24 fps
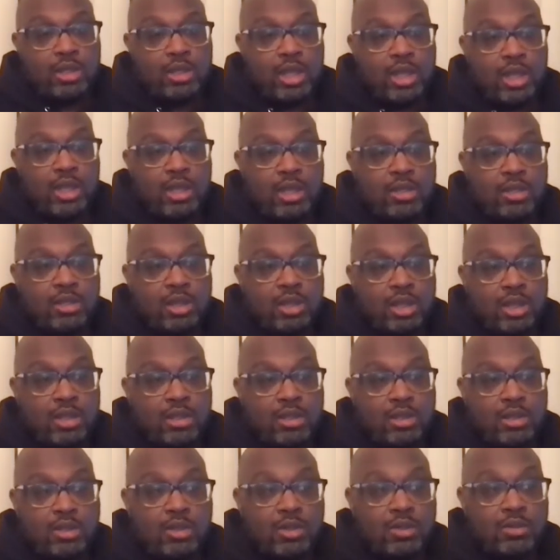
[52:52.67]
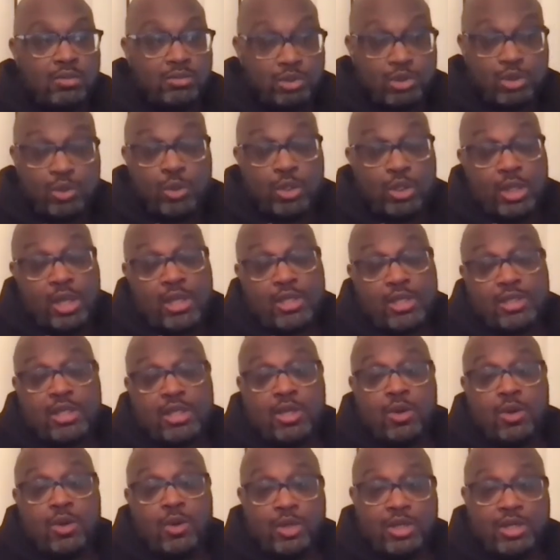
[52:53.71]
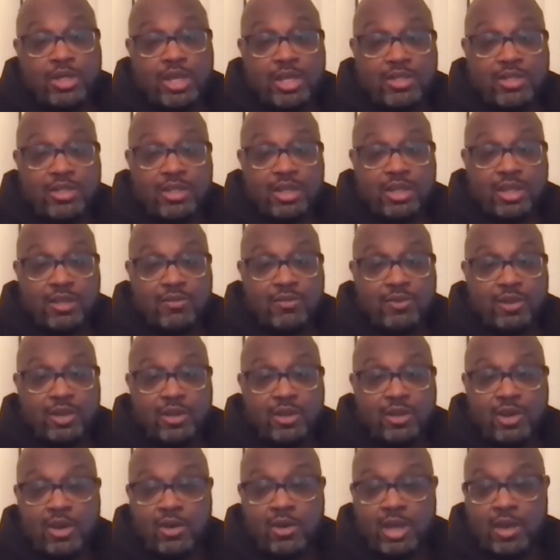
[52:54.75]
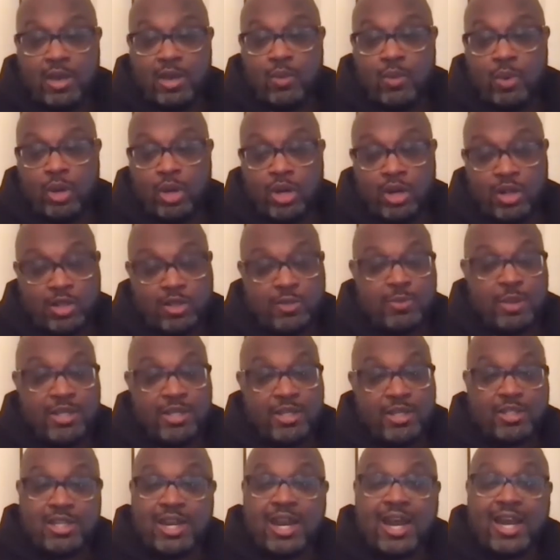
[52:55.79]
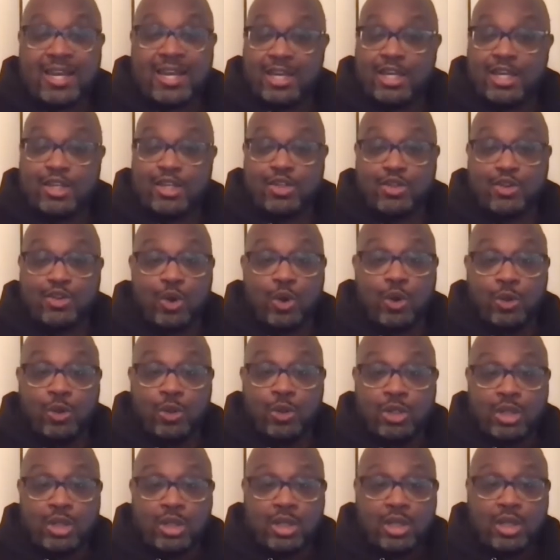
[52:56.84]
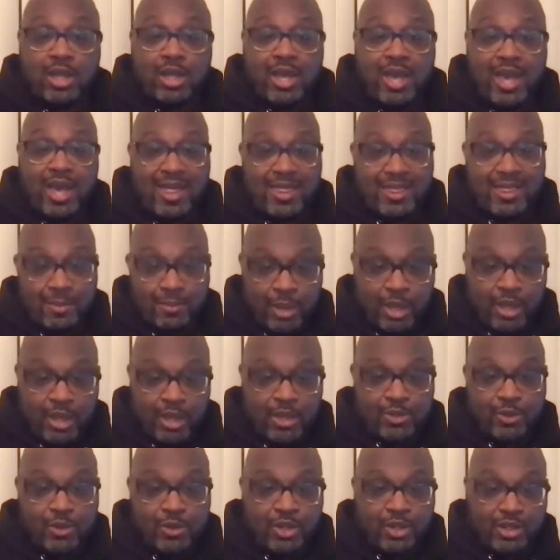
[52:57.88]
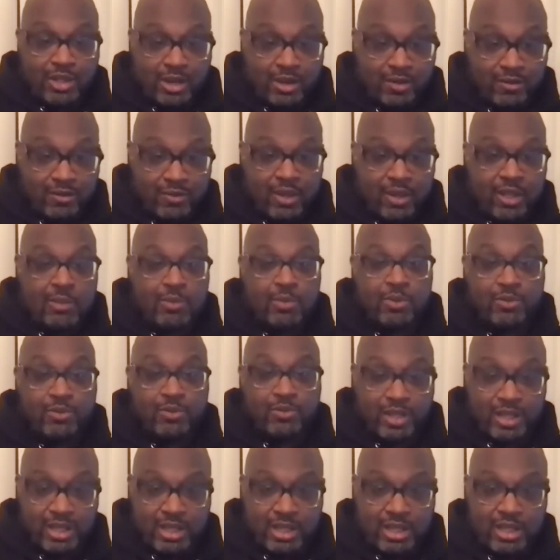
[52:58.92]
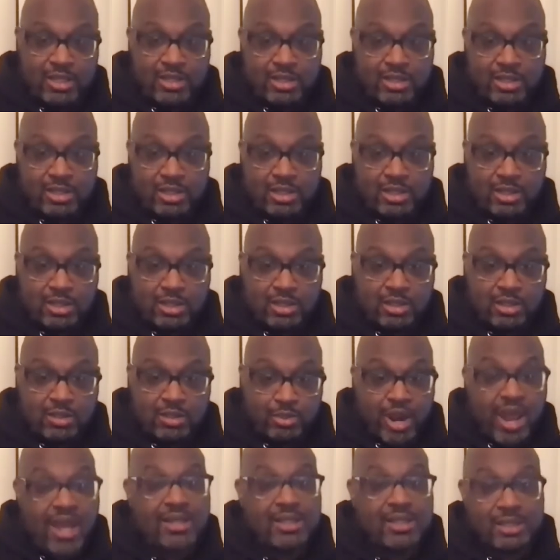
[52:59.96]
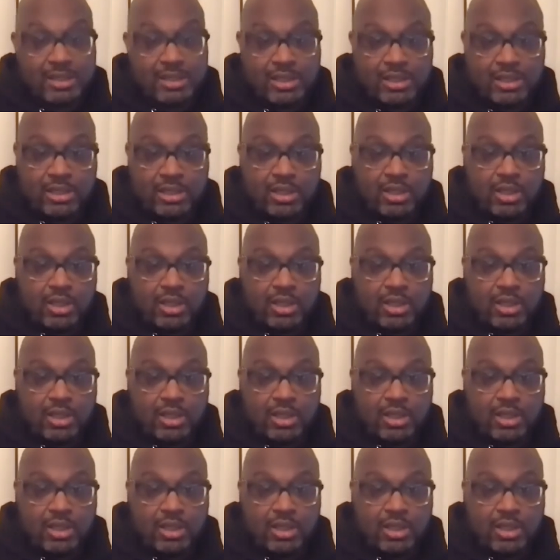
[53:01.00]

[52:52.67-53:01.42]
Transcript: and you know, truly, like I said, own your destiny and figure out, okay, what are the spaces that I can control, and then make sure that they're available for the kids to to practice in